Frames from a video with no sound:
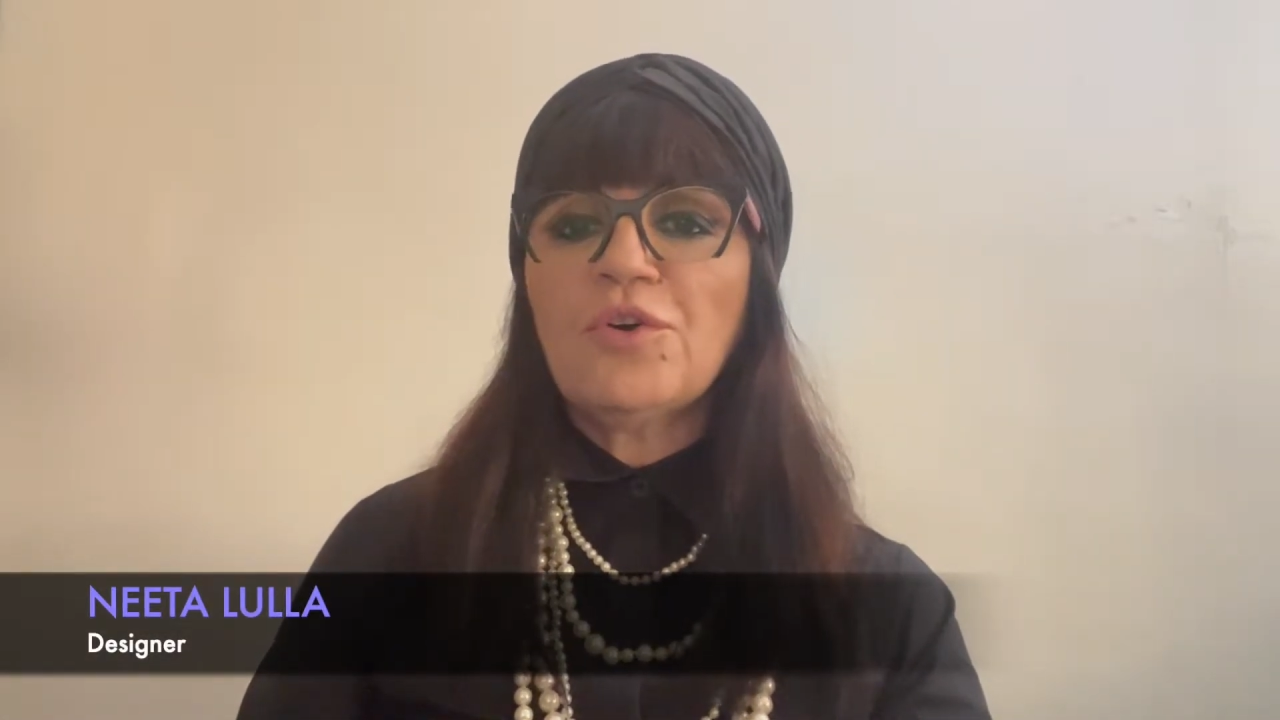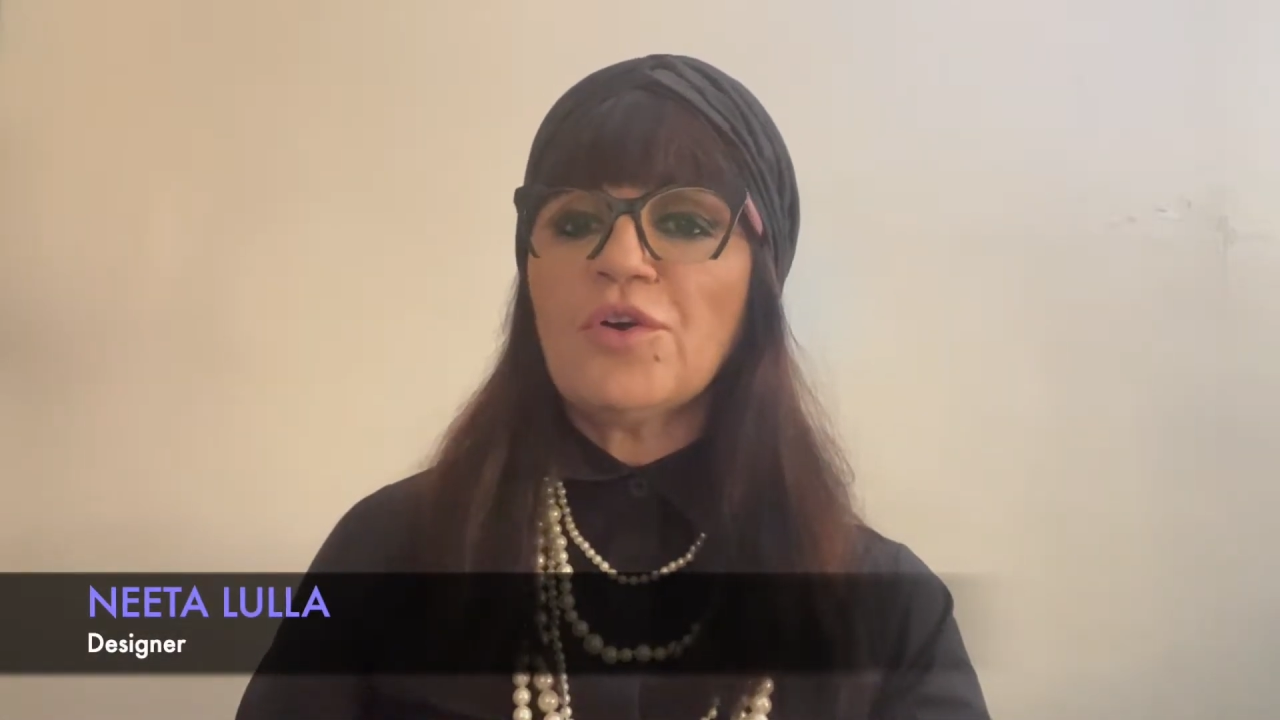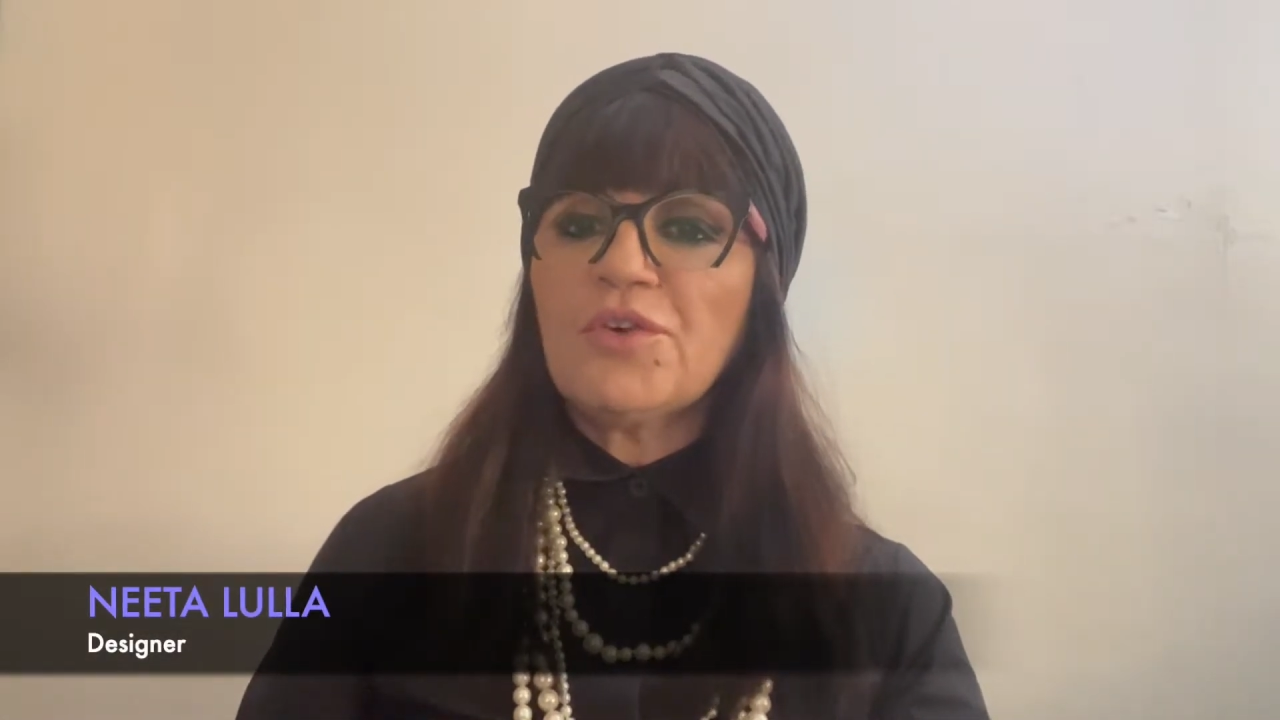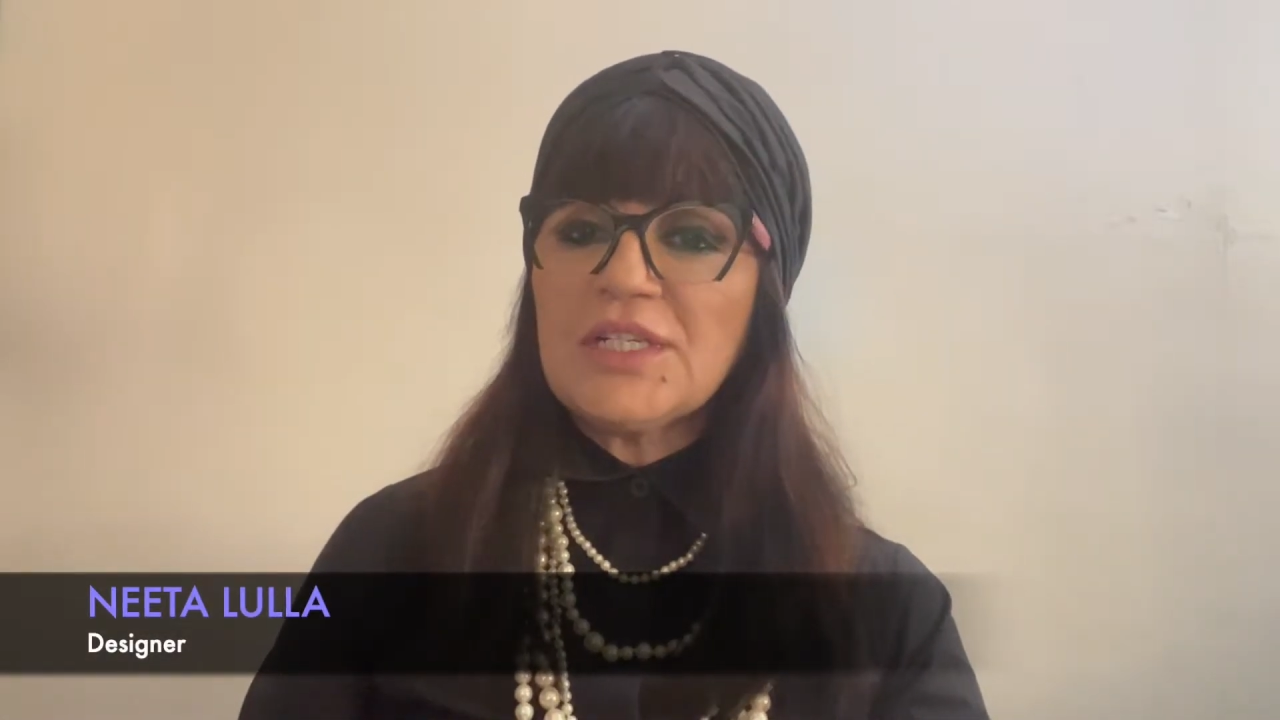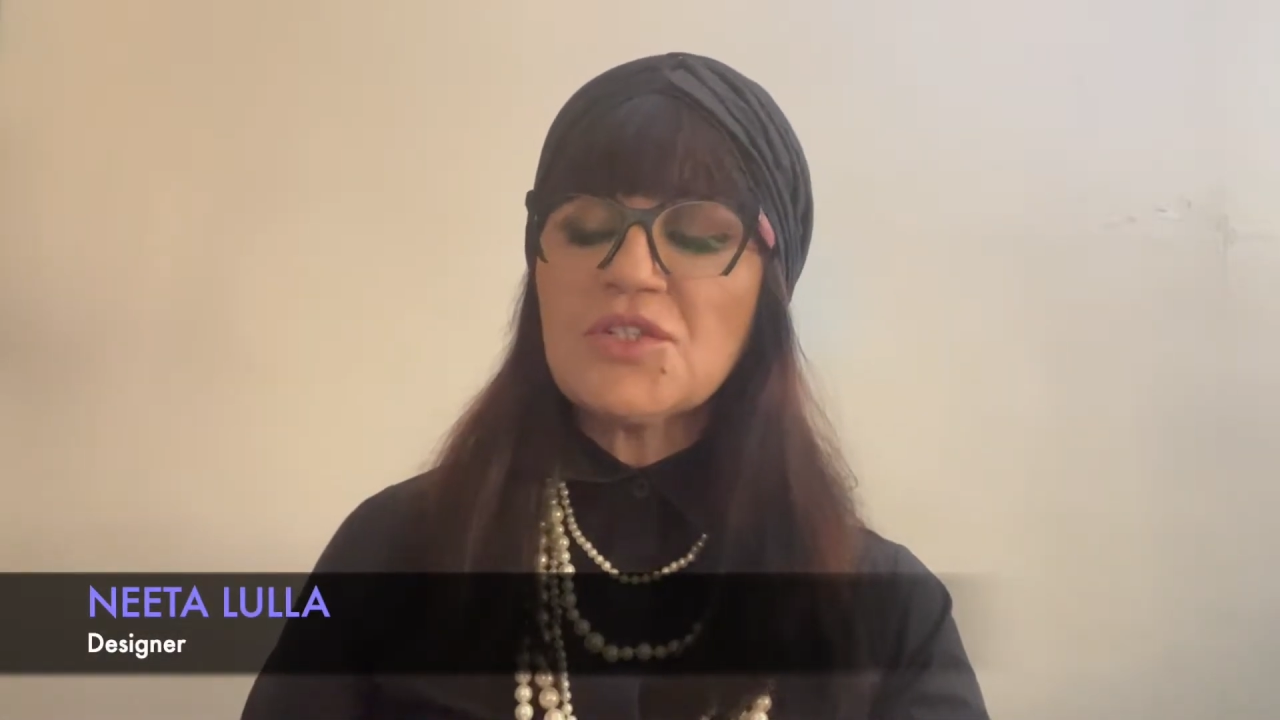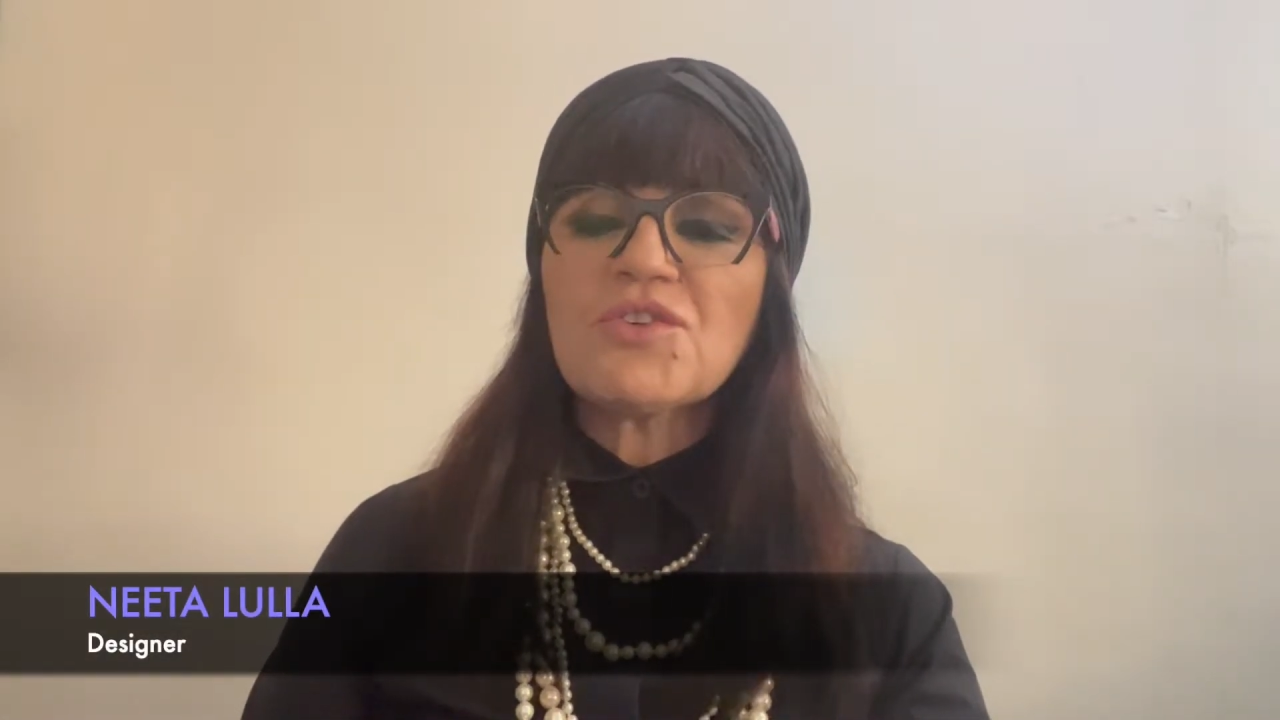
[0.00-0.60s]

for greater